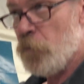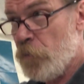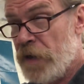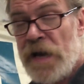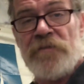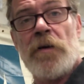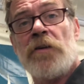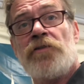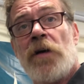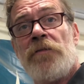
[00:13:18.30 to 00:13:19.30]
what we have on
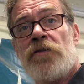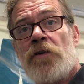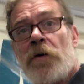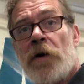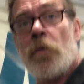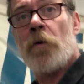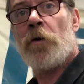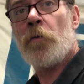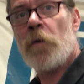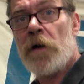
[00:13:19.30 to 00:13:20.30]
the shelf that's already
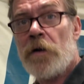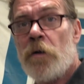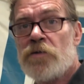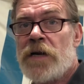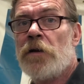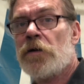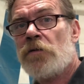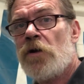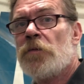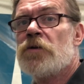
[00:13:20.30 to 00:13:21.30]
ordered, what I know is out at the
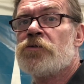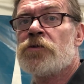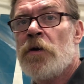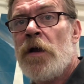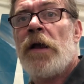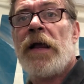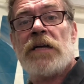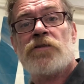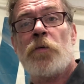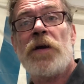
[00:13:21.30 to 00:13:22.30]
Kromers,
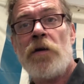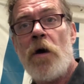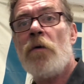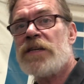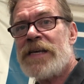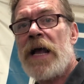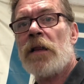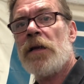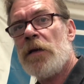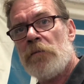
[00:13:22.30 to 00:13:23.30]
and so we know
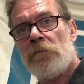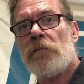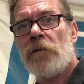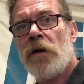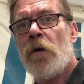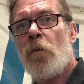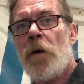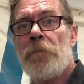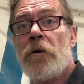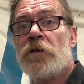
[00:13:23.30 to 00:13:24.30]
exactly, you know,
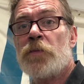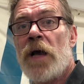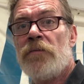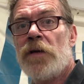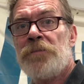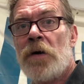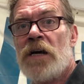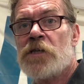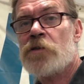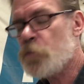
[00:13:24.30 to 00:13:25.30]
what parts we have in
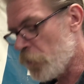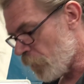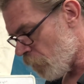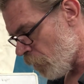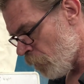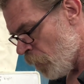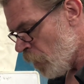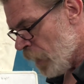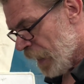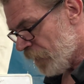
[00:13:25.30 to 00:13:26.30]
process, where they are.
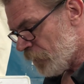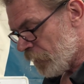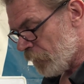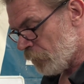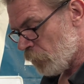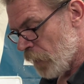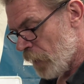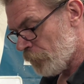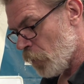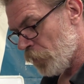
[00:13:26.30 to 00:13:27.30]
And then
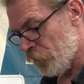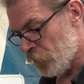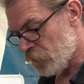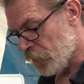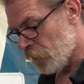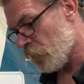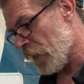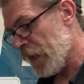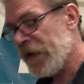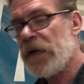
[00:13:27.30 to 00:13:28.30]
I'm going through, it's like,
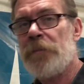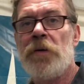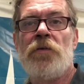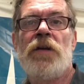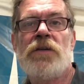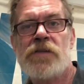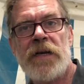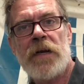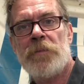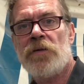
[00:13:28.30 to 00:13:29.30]
okay, can I build this?
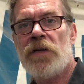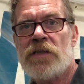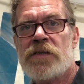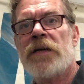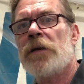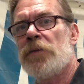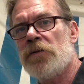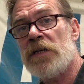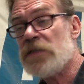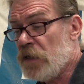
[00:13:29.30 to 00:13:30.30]
Can I build this? Can I
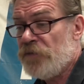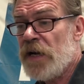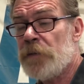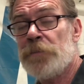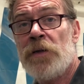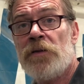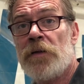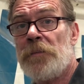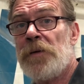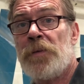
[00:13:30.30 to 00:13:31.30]
build this? And if I can build it,
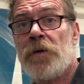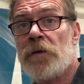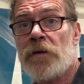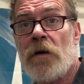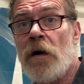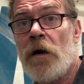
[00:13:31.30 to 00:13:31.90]
I'm going to put it on the car.